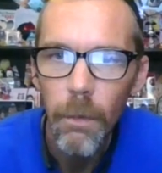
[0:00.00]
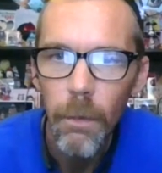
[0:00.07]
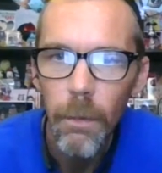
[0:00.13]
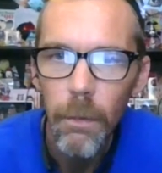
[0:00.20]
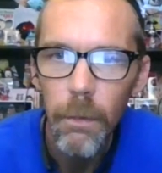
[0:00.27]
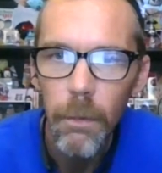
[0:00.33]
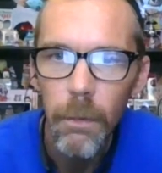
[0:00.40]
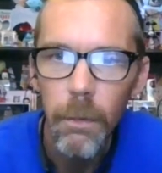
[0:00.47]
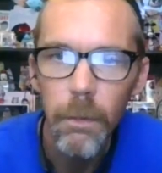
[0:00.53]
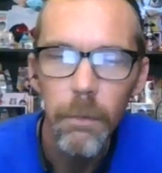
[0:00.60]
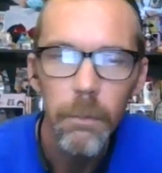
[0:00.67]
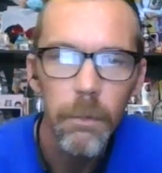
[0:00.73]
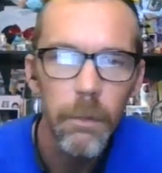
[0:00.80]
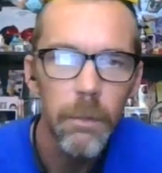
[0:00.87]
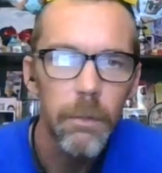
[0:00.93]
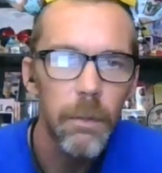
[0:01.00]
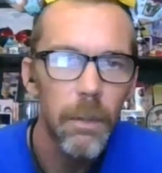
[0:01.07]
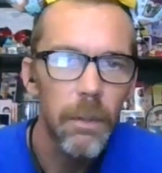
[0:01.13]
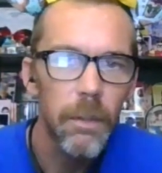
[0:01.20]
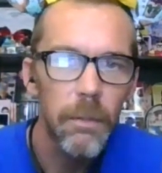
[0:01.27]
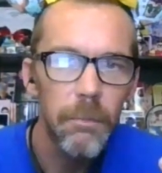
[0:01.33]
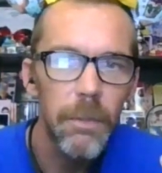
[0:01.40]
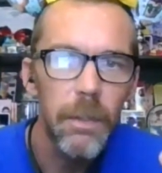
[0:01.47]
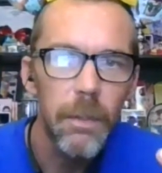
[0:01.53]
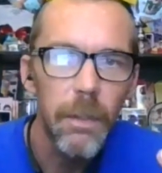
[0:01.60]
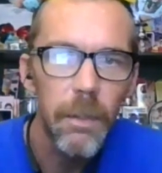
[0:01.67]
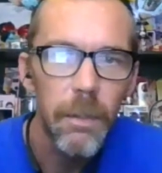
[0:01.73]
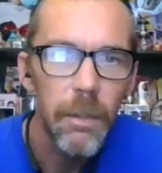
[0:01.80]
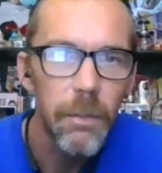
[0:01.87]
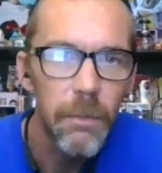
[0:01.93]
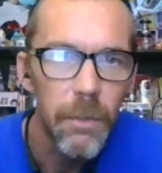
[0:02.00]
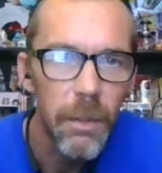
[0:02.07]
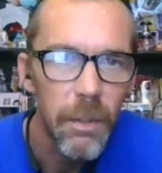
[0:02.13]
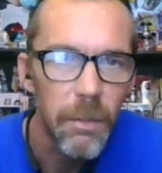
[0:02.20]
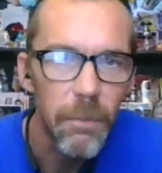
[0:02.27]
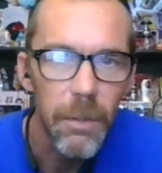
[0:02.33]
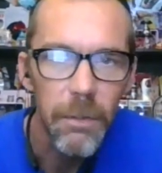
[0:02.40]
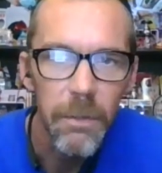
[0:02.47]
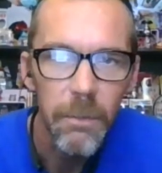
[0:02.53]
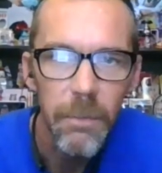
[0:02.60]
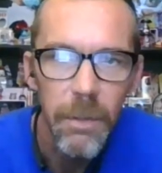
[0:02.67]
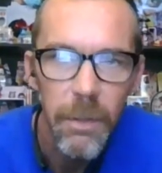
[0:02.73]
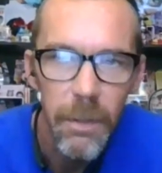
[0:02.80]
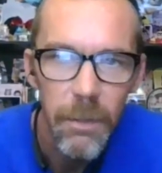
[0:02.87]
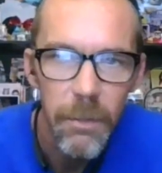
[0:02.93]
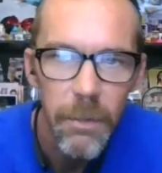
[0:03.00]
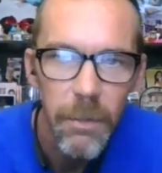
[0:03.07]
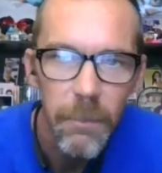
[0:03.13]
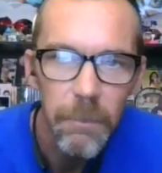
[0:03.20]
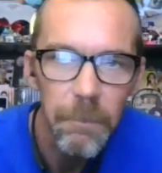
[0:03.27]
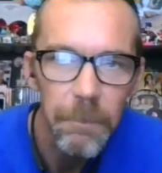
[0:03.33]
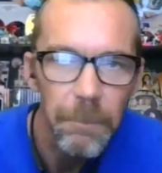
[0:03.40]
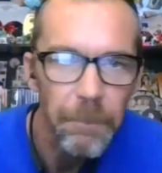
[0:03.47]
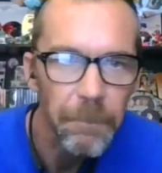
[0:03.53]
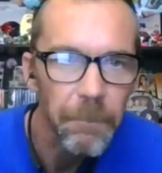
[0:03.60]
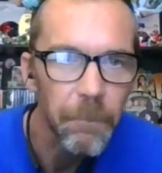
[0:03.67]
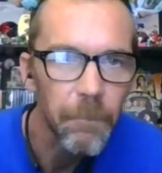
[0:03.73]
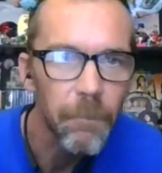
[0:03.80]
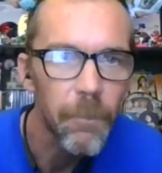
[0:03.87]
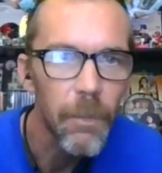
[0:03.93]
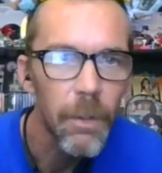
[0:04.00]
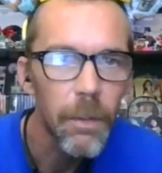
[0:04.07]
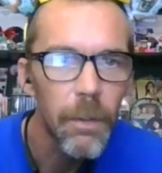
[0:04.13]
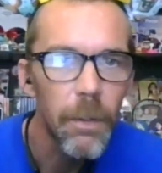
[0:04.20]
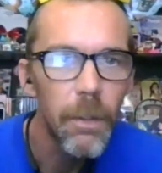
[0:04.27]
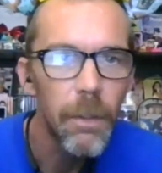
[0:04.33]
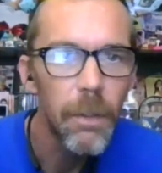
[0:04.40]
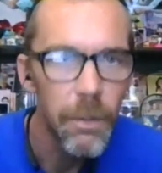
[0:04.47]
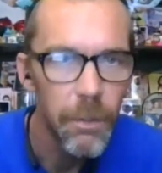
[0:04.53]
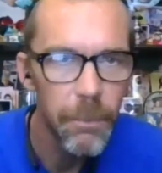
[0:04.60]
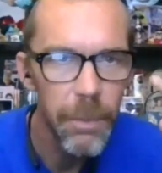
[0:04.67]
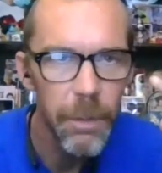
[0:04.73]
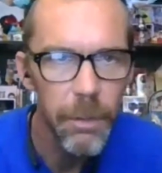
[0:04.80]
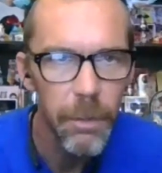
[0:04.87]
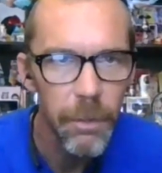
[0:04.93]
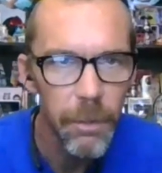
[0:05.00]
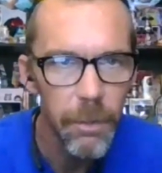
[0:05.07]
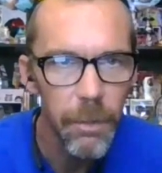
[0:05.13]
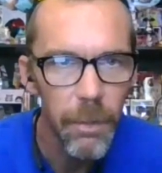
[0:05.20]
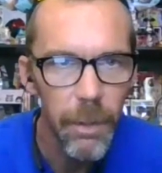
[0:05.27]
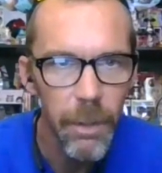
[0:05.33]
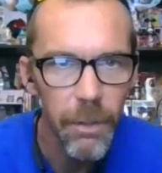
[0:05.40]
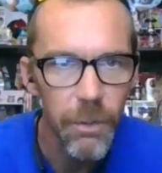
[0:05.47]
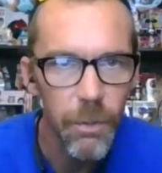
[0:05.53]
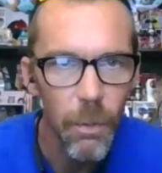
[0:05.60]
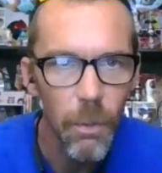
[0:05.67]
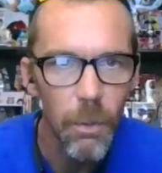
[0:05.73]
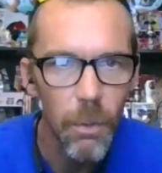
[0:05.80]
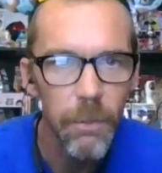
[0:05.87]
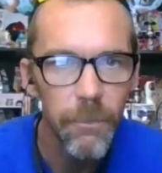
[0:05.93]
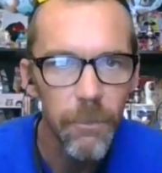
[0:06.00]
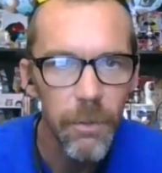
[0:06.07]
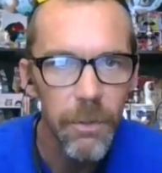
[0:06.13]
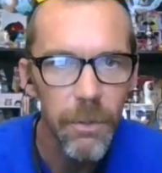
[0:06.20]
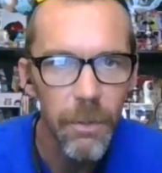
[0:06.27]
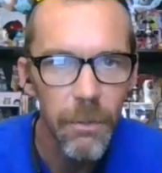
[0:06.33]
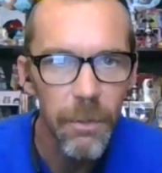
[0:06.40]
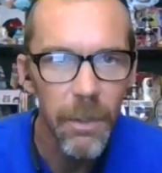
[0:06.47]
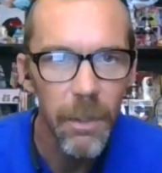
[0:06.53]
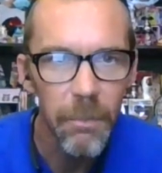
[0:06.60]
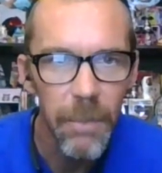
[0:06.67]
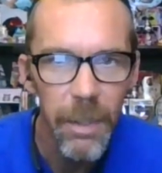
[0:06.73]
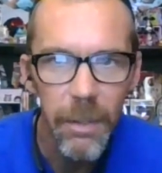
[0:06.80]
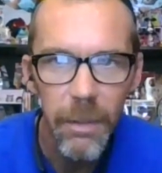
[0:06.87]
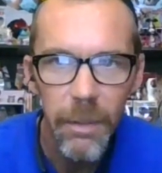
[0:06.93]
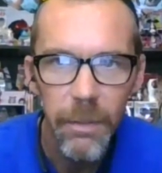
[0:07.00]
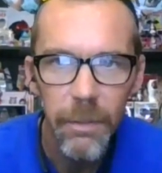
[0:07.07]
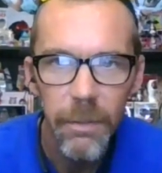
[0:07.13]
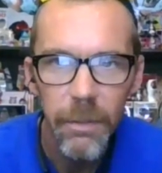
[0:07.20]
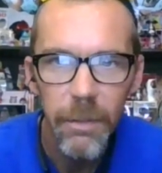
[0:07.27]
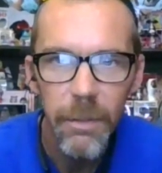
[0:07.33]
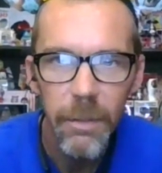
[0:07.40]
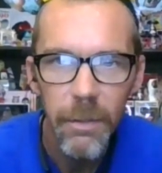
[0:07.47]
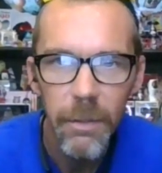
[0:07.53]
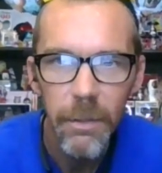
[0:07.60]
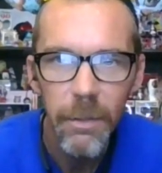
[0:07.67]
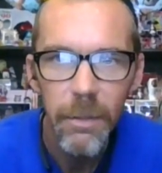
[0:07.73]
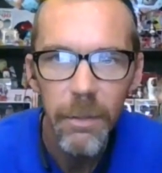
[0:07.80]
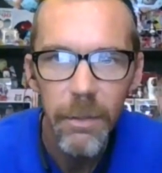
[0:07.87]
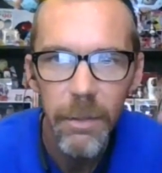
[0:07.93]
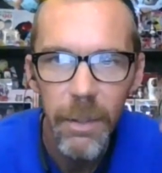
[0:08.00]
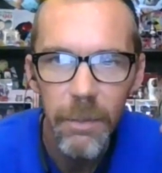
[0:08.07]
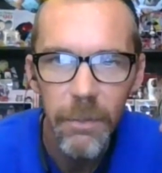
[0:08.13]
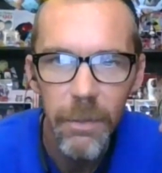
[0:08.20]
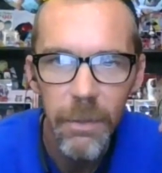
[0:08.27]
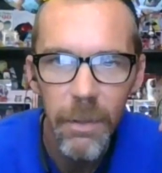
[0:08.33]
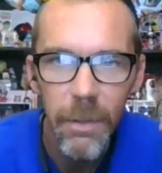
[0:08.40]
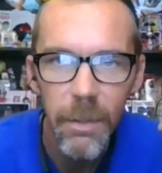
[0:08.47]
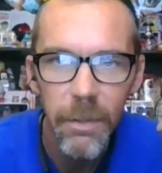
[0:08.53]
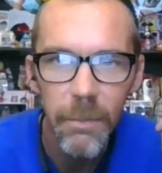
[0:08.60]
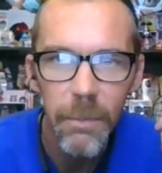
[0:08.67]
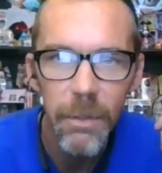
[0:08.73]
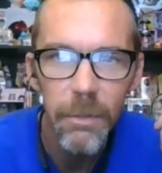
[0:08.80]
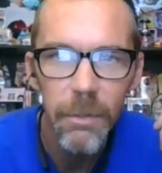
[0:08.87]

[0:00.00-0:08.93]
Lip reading: Oh, you're talking to me. I thought you were talking about somebody else. You mean like a tour of what's going on back there? Is that what you're talking about?